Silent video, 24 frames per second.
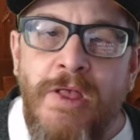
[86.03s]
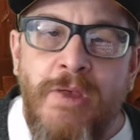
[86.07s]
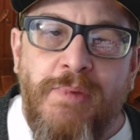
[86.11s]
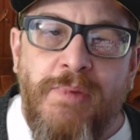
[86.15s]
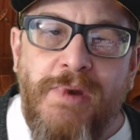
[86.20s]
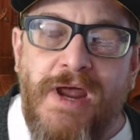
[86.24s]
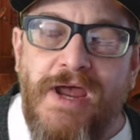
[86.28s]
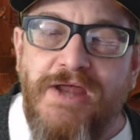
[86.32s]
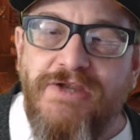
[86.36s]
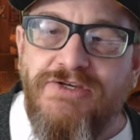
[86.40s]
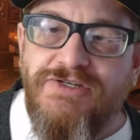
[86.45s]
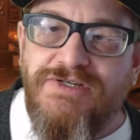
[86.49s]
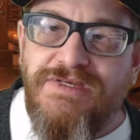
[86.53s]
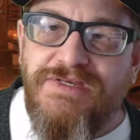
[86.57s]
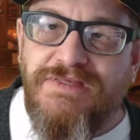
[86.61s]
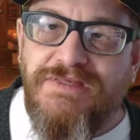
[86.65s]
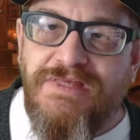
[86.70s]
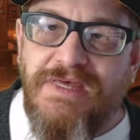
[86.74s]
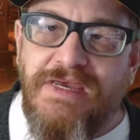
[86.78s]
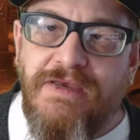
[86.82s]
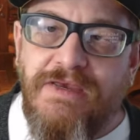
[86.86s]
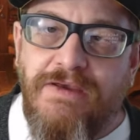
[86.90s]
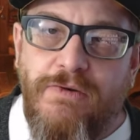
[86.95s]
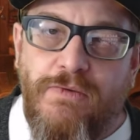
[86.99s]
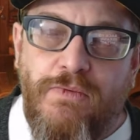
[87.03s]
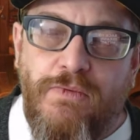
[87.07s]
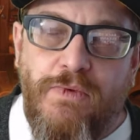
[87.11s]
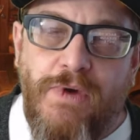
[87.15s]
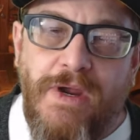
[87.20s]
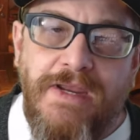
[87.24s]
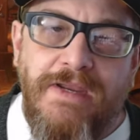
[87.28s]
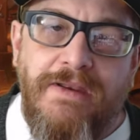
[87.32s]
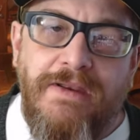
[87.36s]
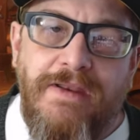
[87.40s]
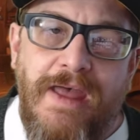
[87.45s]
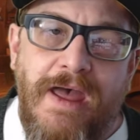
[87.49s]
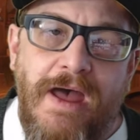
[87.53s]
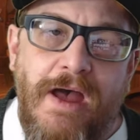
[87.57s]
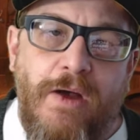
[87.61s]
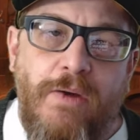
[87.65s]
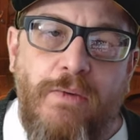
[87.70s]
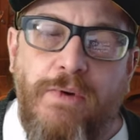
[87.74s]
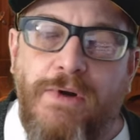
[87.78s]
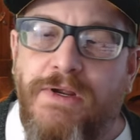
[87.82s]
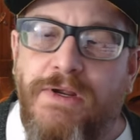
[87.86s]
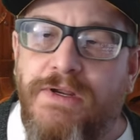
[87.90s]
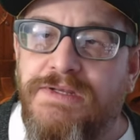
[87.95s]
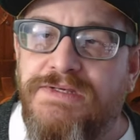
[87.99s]
But I just think right now
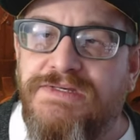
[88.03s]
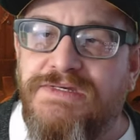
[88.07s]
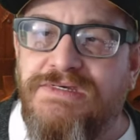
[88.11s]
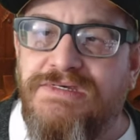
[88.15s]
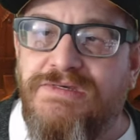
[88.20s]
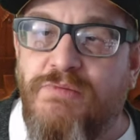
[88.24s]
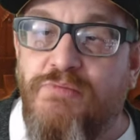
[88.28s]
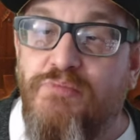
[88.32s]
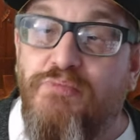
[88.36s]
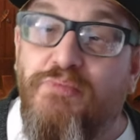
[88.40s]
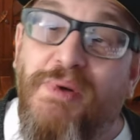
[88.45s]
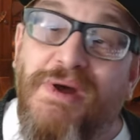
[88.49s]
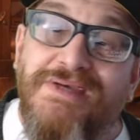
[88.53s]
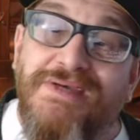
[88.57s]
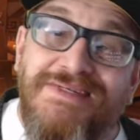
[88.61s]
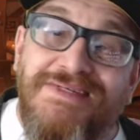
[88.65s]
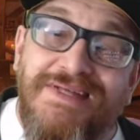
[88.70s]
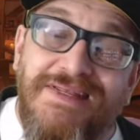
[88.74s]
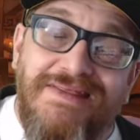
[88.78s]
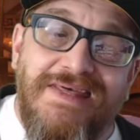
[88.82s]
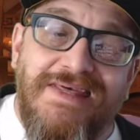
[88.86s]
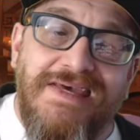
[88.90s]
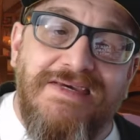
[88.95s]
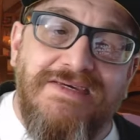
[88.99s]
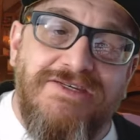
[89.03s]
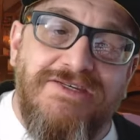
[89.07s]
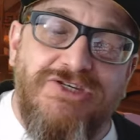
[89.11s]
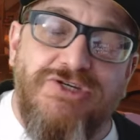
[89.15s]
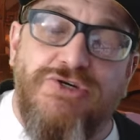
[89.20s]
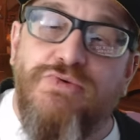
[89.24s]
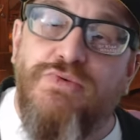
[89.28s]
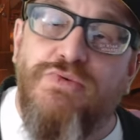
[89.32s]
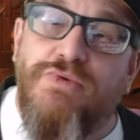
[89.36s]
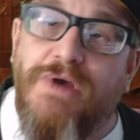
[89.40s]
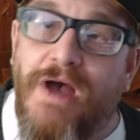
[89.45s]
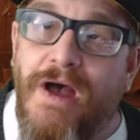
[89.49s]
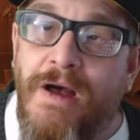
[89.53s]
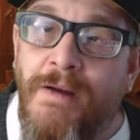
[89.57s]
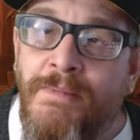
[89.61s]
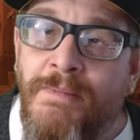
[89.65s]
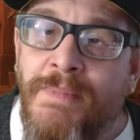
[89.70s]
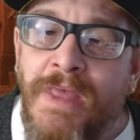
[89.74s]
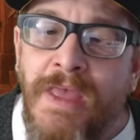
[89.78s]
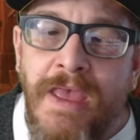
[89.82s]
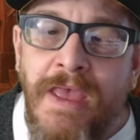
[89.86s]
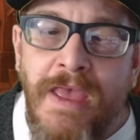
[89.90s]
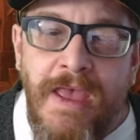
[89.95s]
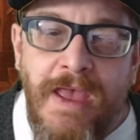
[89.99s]
we're going to see some busted things things to
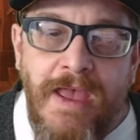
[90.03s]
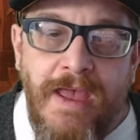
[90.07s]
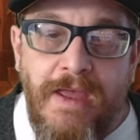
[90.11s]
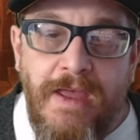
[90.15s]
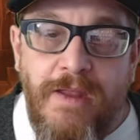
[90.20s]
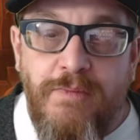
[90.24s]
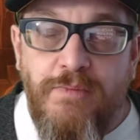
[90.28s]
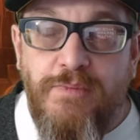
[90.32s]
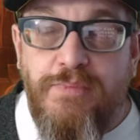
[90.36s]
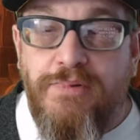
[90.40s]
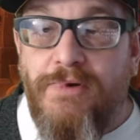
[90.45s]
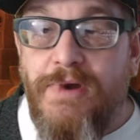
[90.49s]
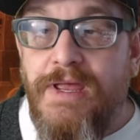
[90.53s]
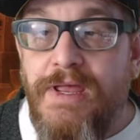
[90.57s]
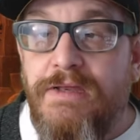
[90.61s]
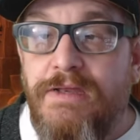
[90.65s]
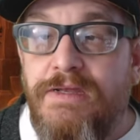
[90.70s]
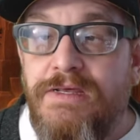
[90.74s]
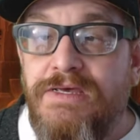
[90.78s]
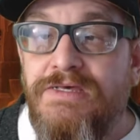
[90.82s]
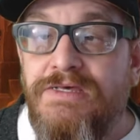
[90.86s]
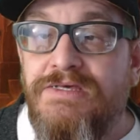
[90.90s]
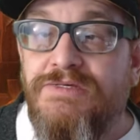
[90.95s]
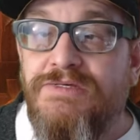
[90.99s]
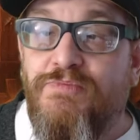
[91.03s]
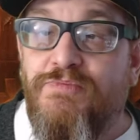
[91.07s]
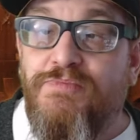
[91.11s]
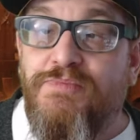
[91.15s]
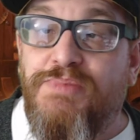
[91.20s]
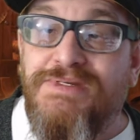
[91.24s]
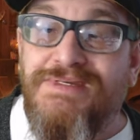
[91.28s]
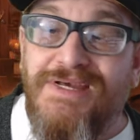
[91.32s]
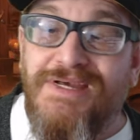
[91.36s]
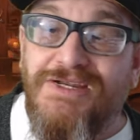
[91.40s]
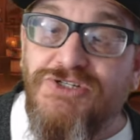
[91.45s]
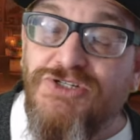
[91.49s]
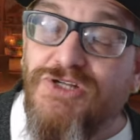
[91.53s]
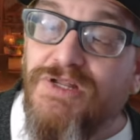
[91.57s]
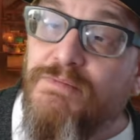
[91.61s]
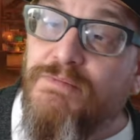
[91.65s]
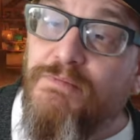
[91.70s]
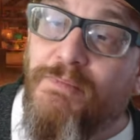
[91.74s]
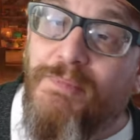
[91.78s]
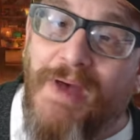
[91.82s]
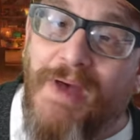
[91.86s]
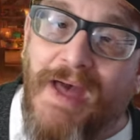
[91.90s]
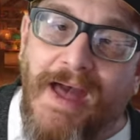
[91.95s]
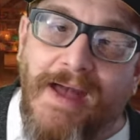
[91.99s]
come, and Brann is potentially
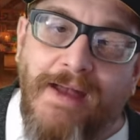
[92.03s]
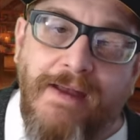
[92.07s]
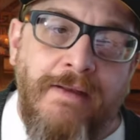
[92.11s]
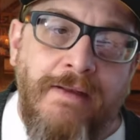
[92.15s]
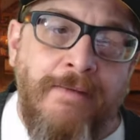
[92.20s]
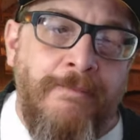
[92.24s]
back.